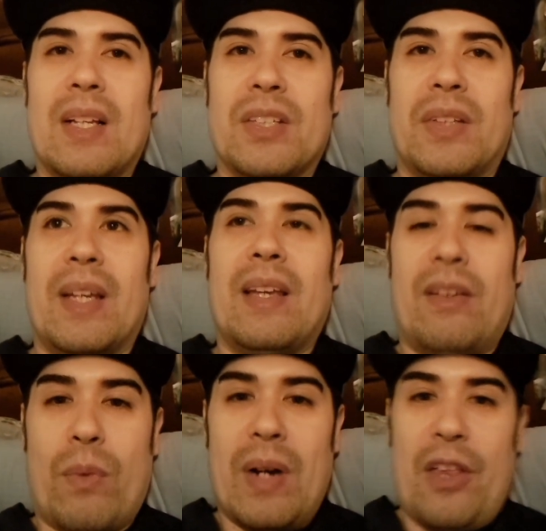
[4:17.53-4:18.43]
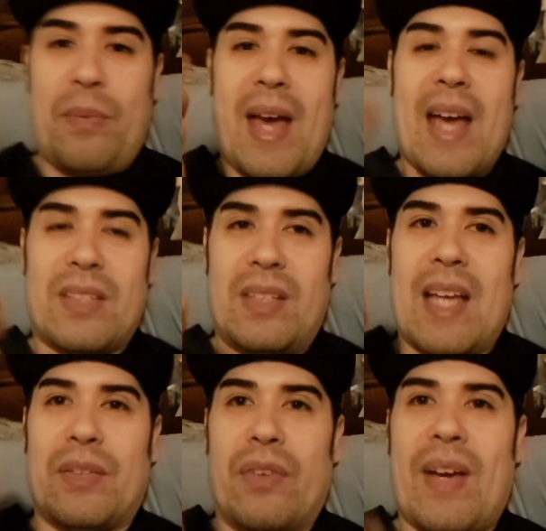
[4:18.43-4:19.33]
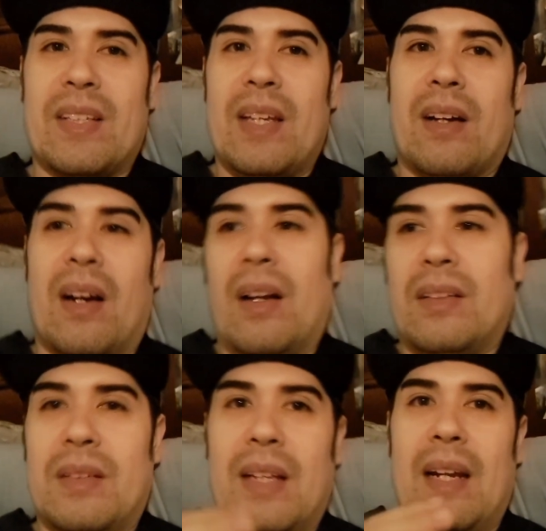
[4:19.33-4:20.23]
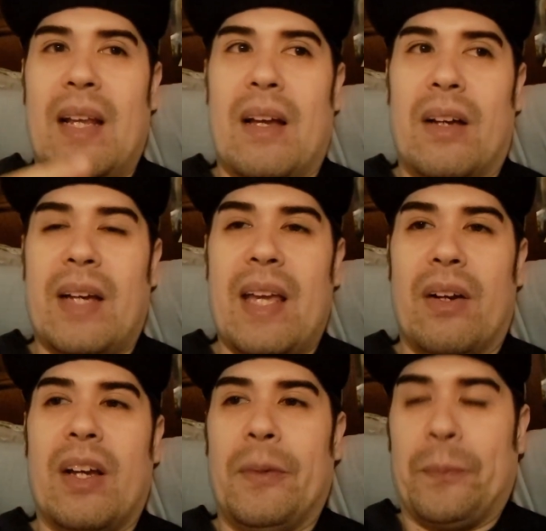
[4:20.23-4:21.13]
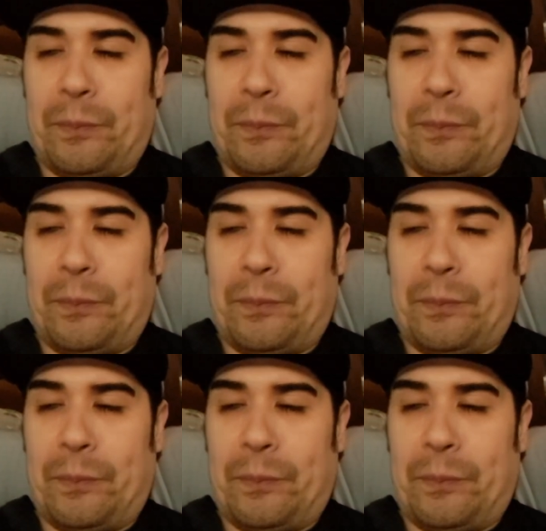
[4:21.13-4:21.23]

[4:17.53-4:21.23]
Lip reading: So they give One Health Pass, they ask for your vaccine card, okay, you're good.